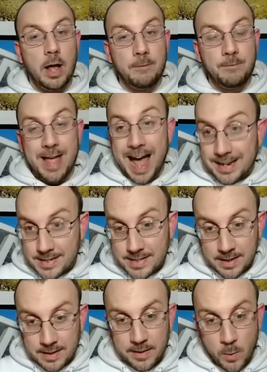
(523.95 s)
If they hadn't,
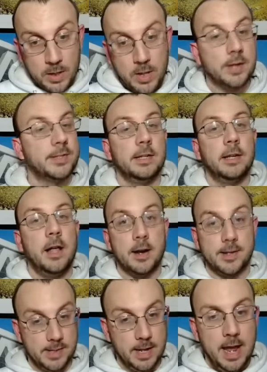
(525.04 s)
they would have lost,
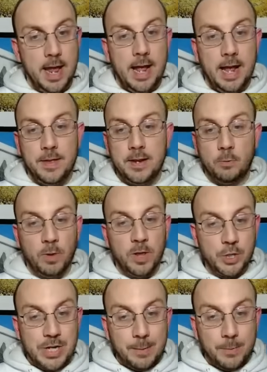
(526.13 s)
honestly. And they did a really
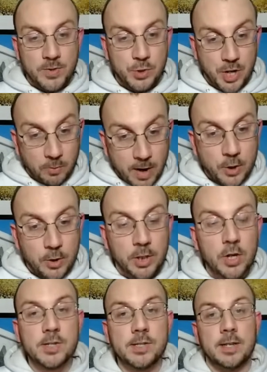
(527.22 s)
good job also generating good
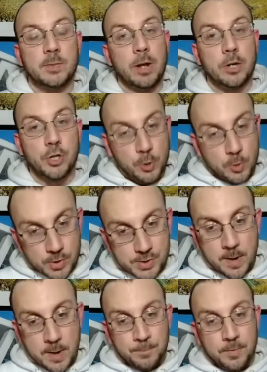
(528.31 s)
looks. They sprayed the
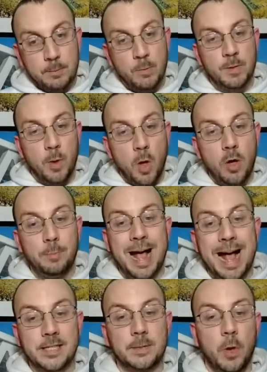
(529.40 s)
shooters. They moved the ball and
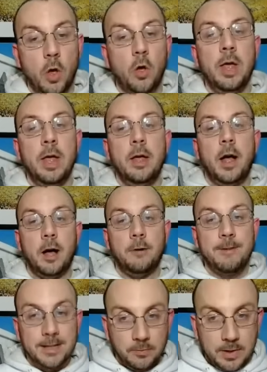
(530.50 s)
passed the ball
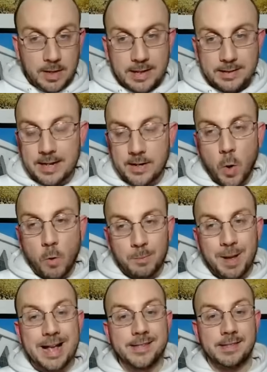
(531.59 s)
effectively. They didn't
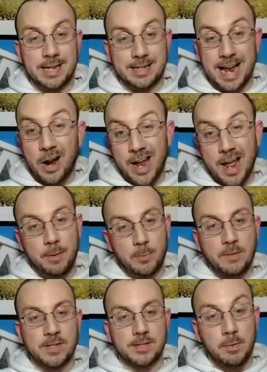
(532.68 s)
overpass the entire game. There was
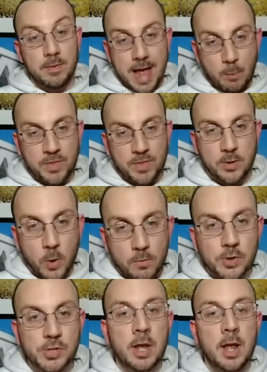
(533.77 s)
obviously some of that with the
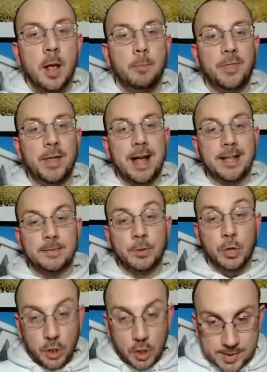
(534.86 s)
turnovers, but they got some
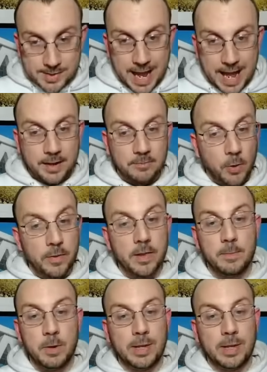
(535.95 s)
good looks and converted them.